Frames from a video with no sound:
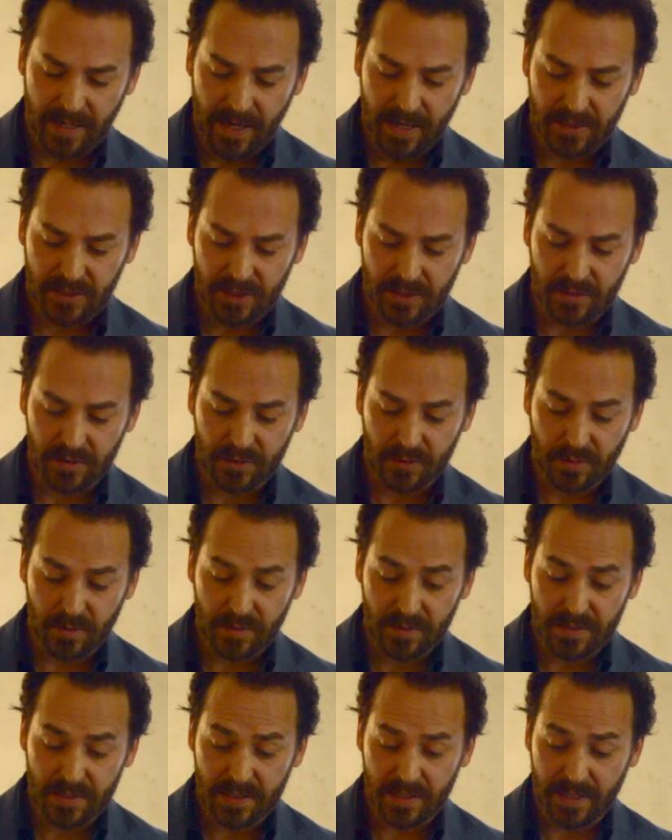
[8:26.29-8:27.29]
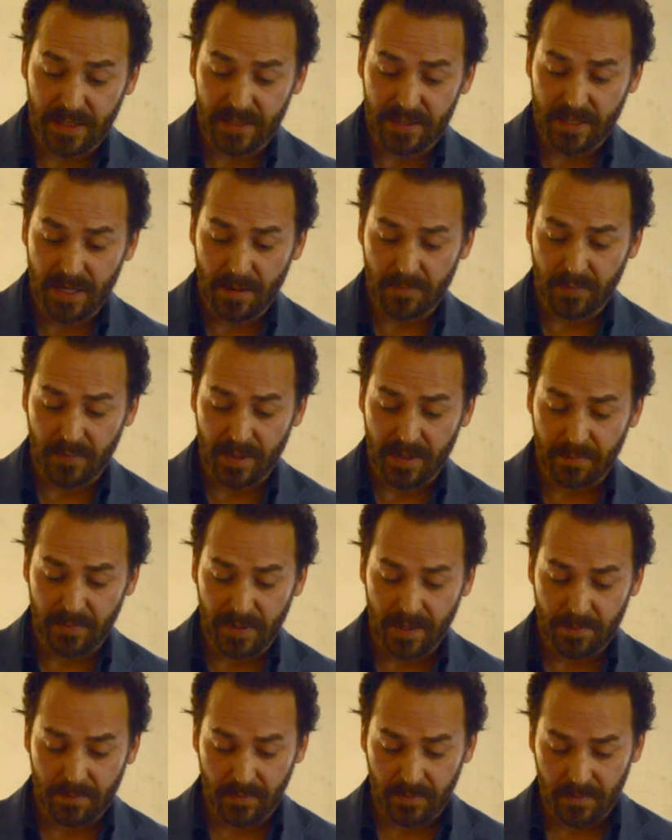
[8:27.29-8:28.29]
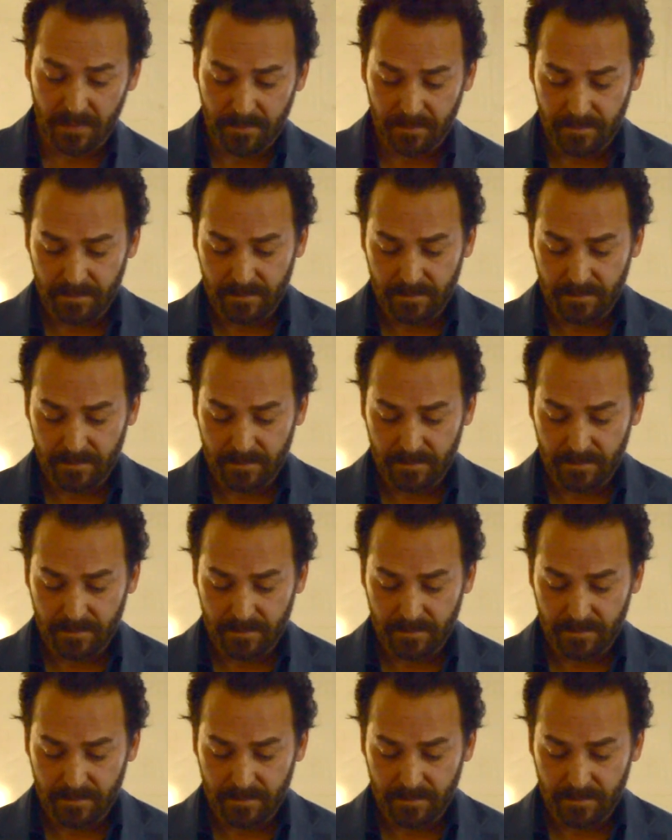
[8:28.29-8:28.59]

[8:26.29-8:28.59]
ancient truths to contemporary people.